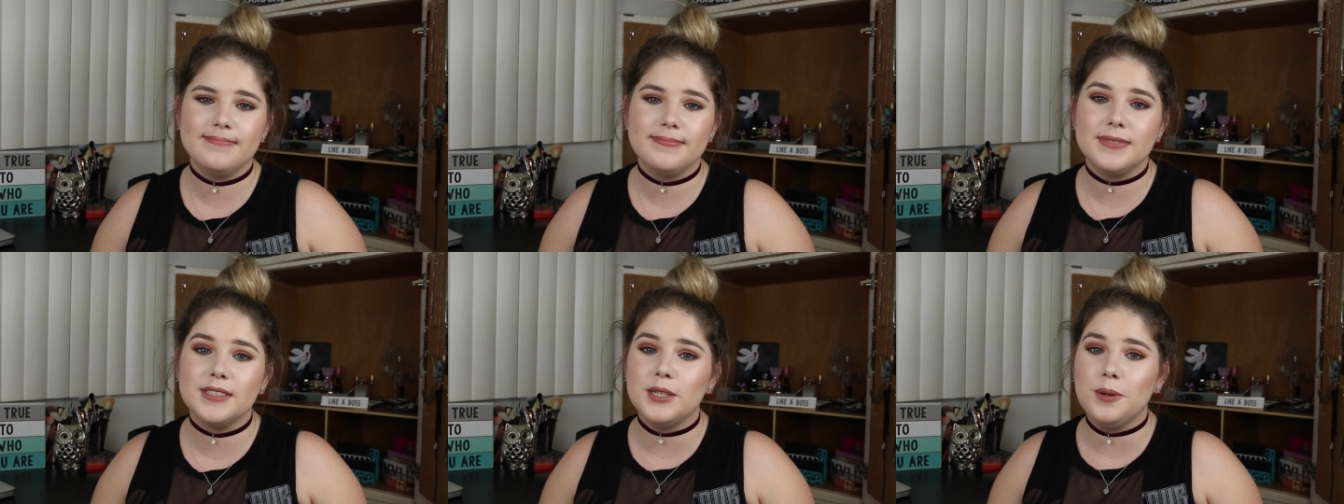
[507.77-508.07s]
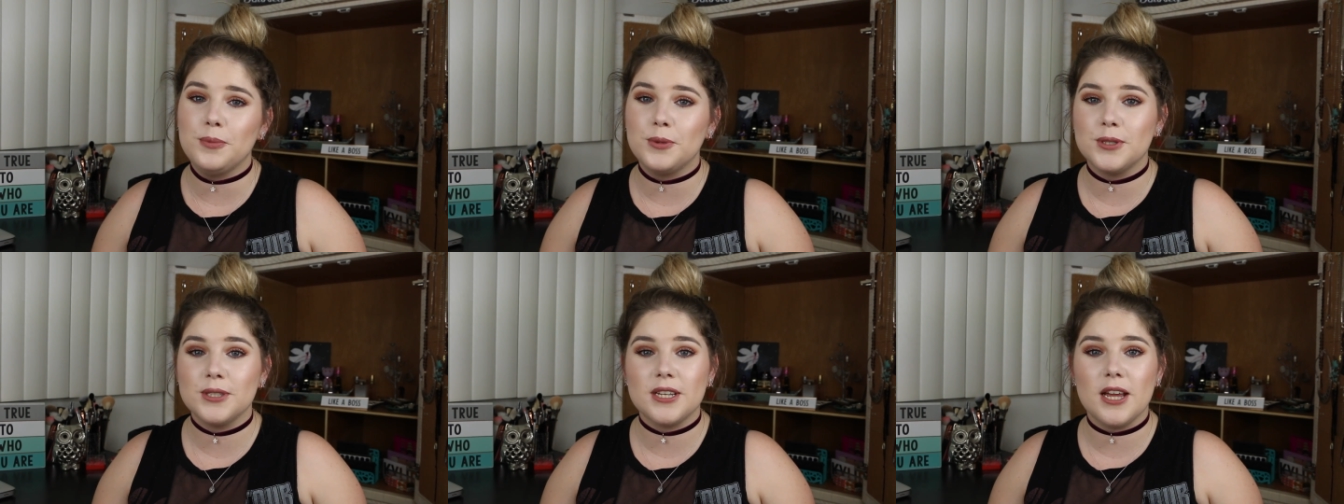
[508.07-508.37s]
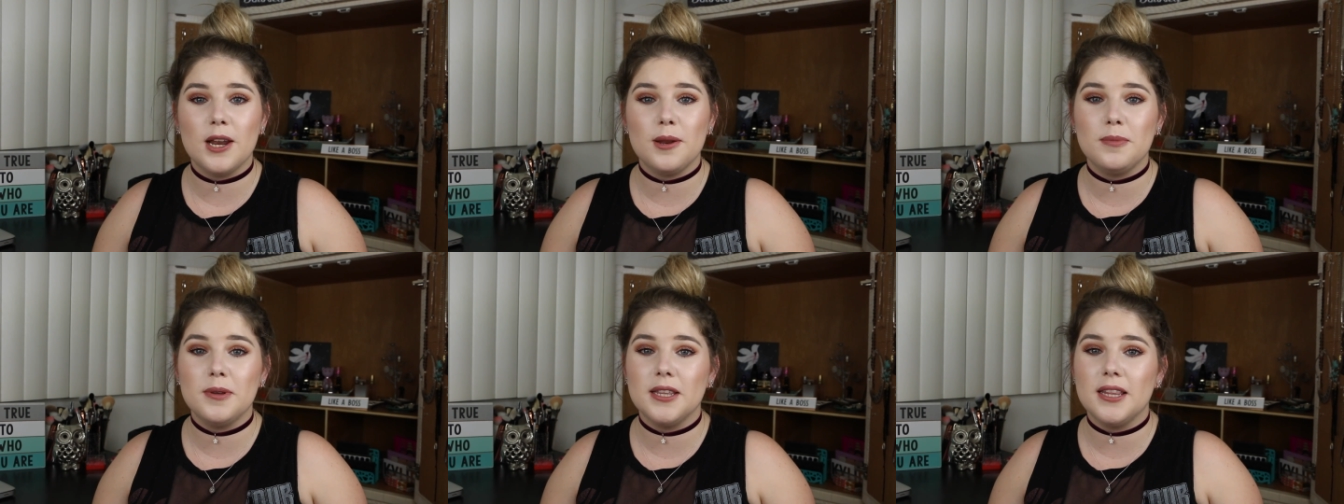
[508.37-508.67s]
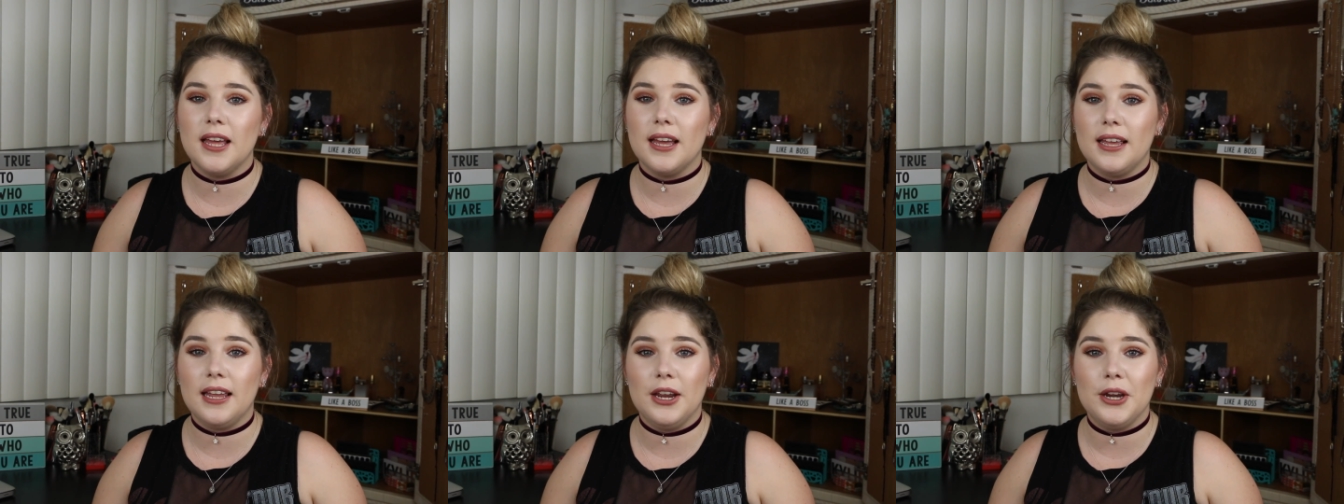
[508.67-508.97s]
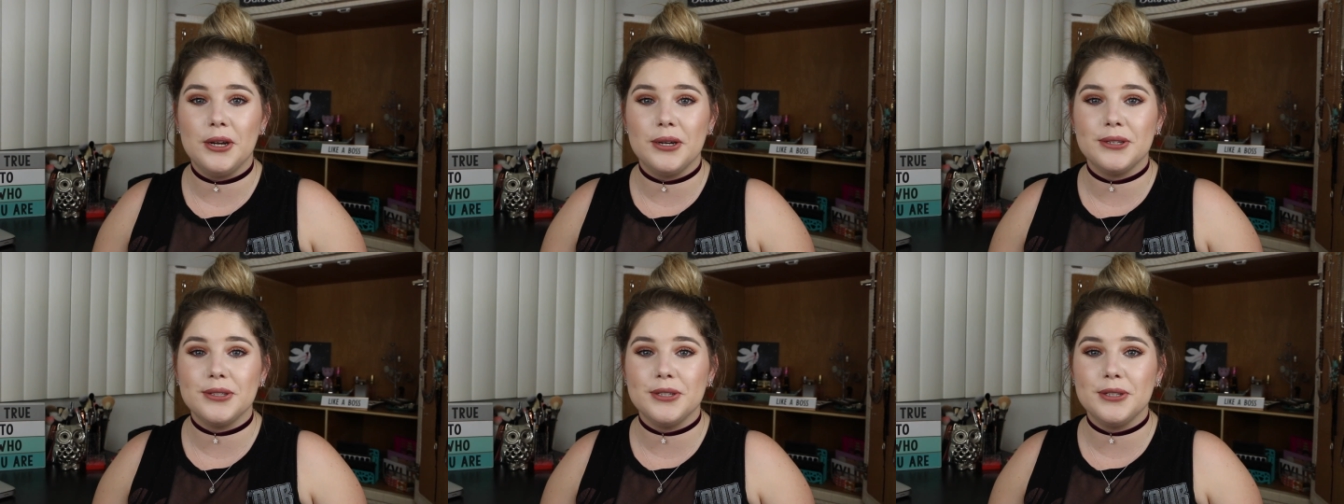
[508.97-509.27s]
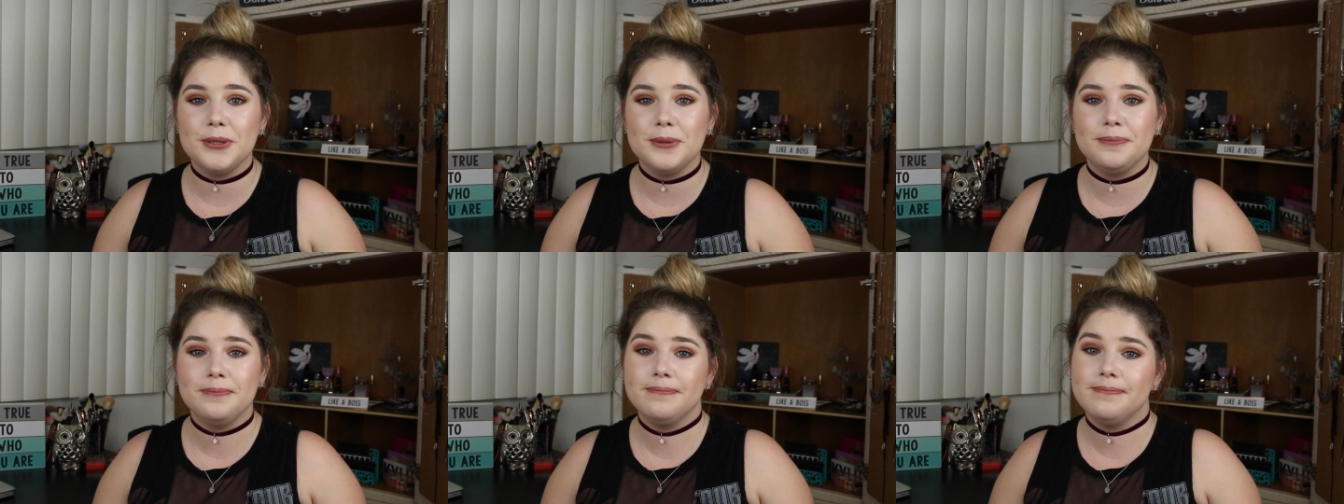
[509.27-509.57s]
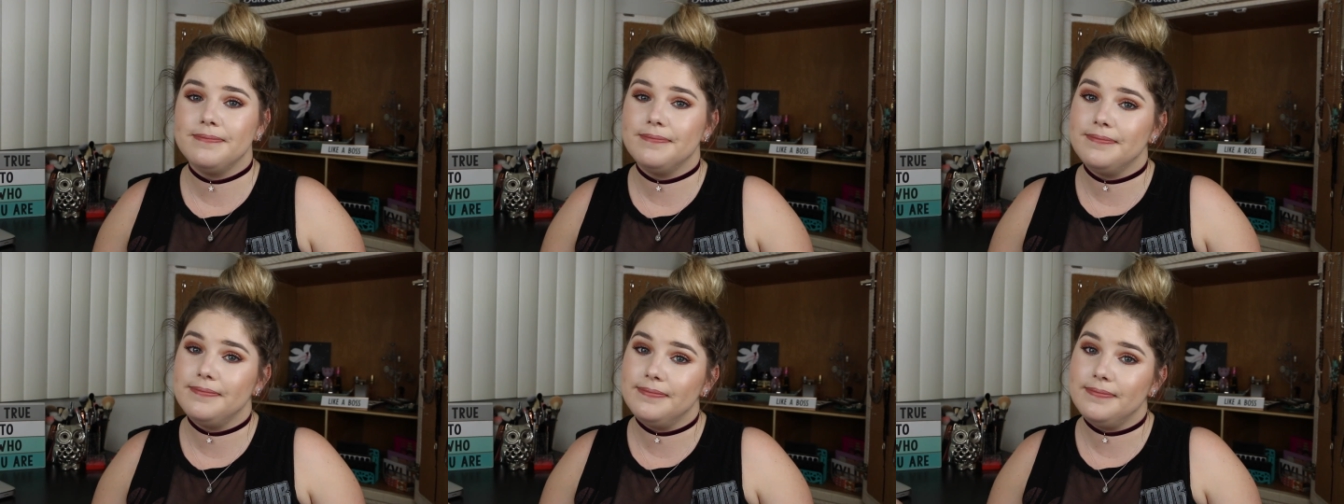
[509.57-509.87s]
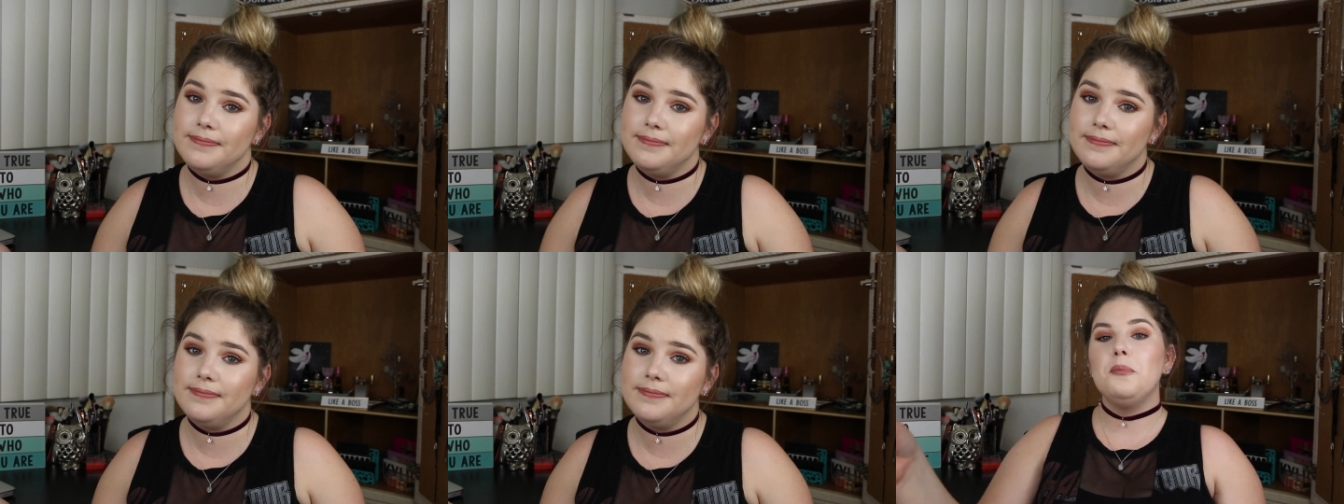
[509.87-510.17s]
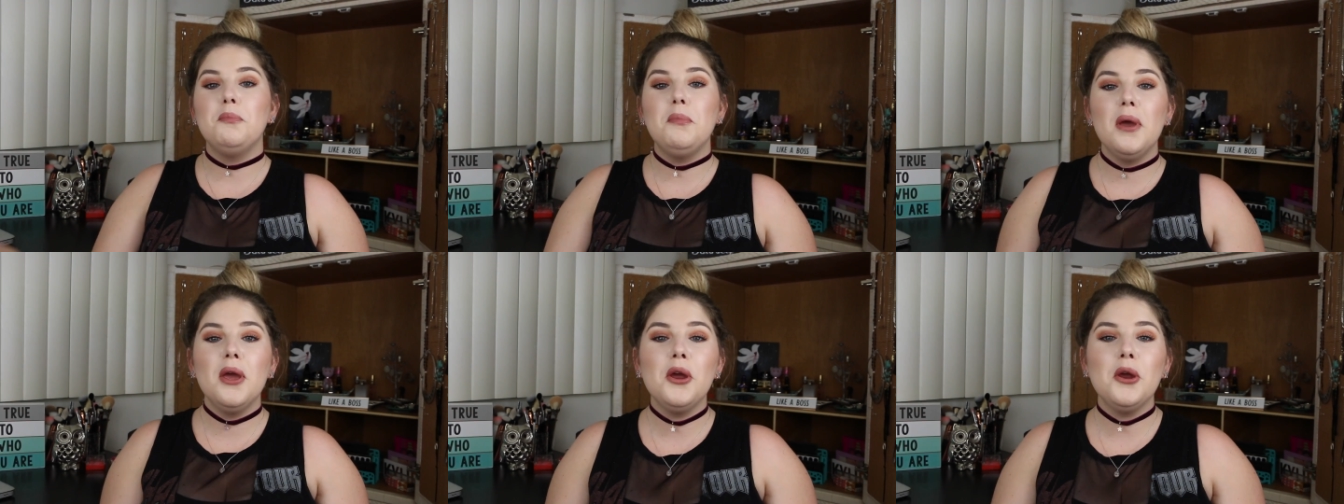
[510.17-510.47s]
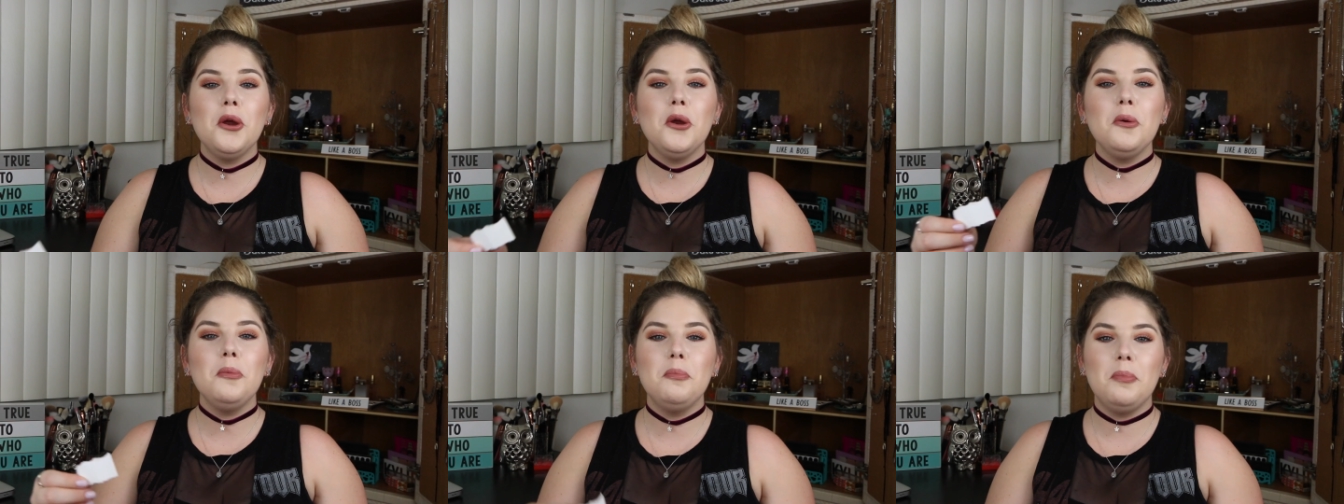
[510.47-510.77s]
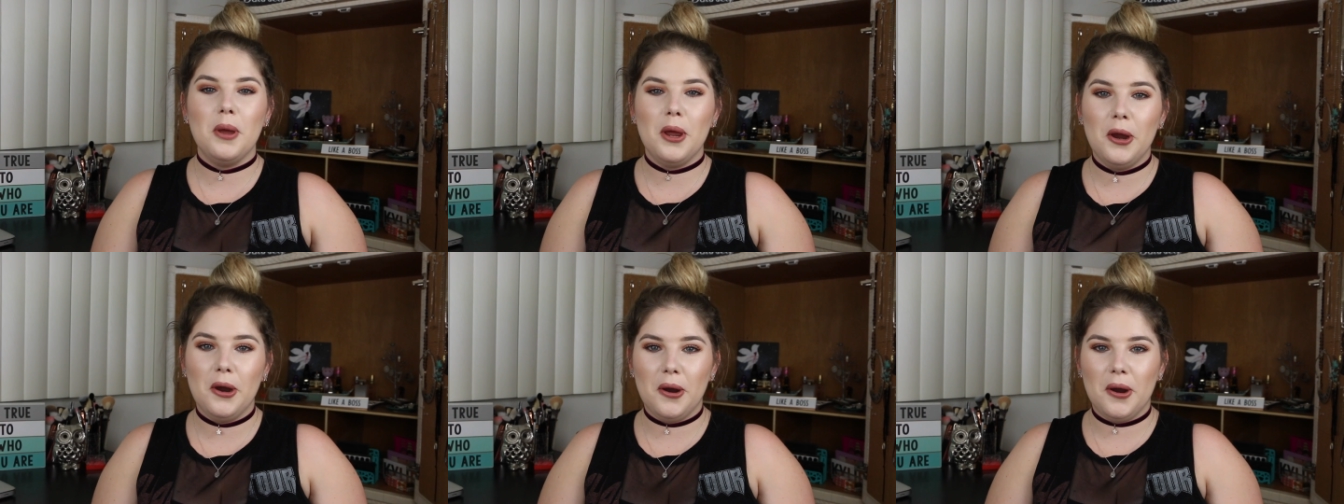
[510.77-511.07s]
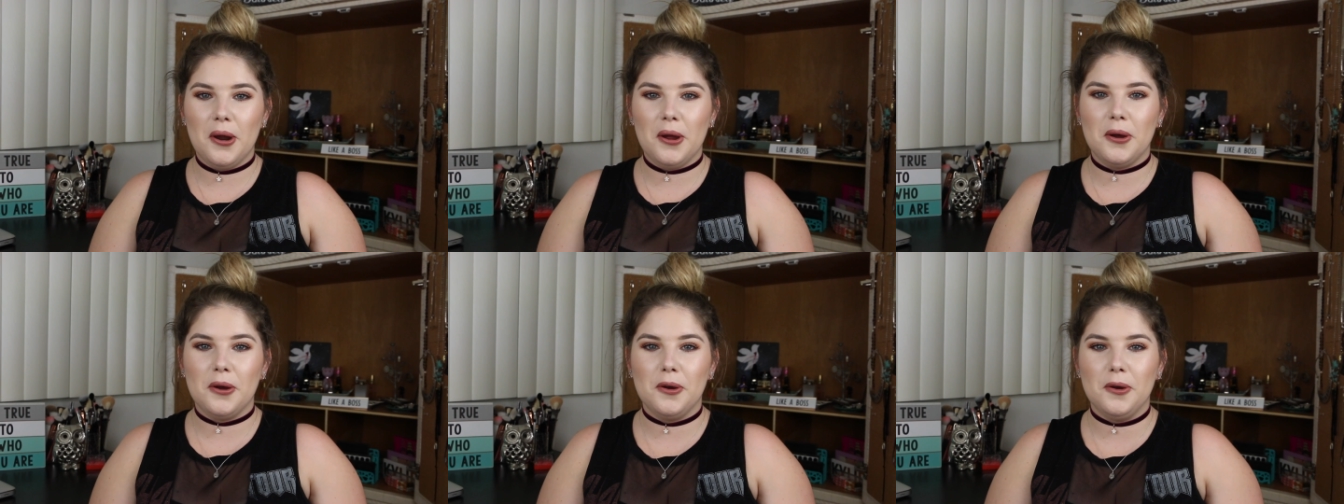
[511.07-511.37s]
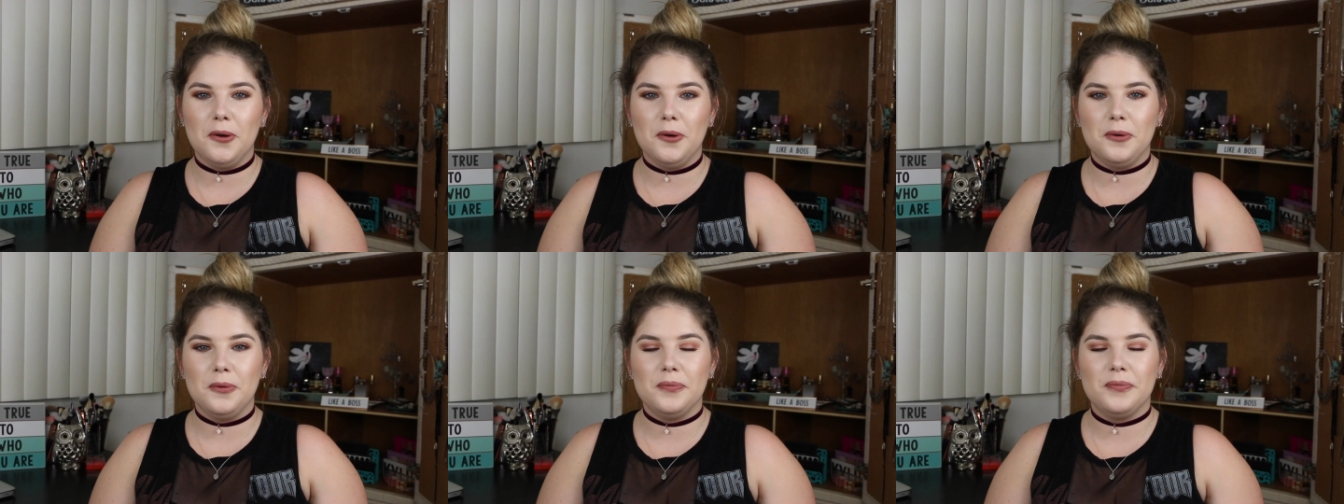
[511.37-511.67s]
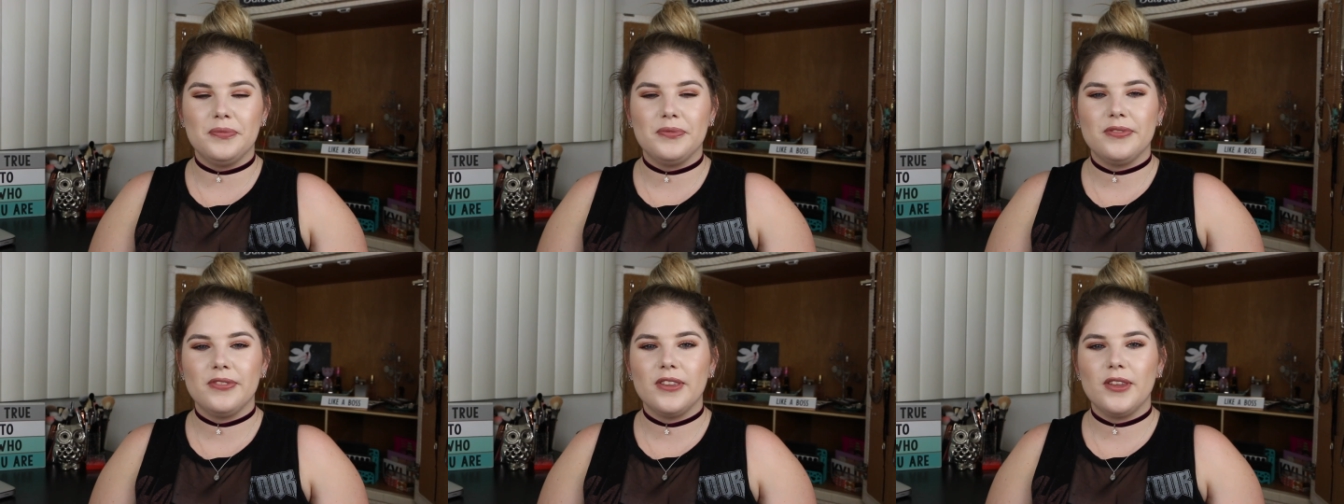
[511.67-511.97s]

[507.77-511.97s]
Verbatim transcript: Someone's got to be that character. Mare Barrow.